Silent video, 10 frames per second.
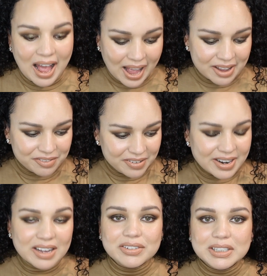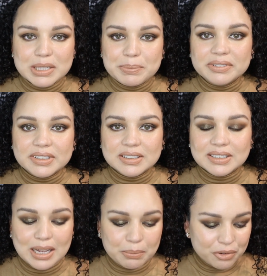I've never experienced
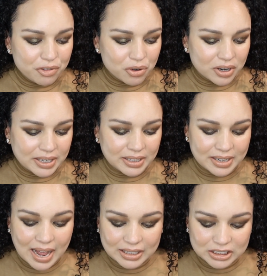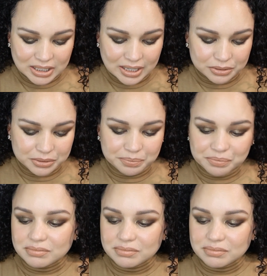that before in an eyeshadow.